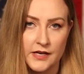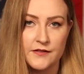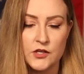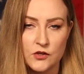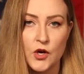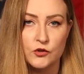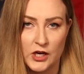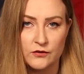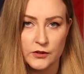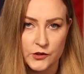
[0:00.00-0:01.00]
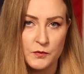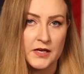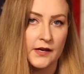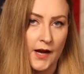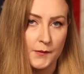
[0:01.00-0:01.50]
I think you know, generally
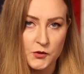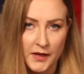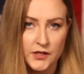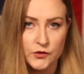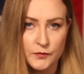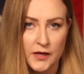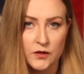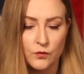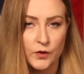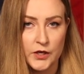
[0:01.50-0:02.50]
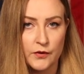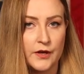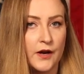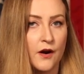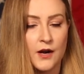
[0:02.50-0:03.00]
speaking, how much money you spent when you were
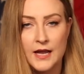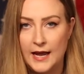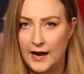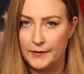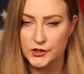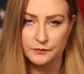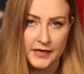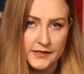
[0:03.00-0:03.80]
there, how much the plane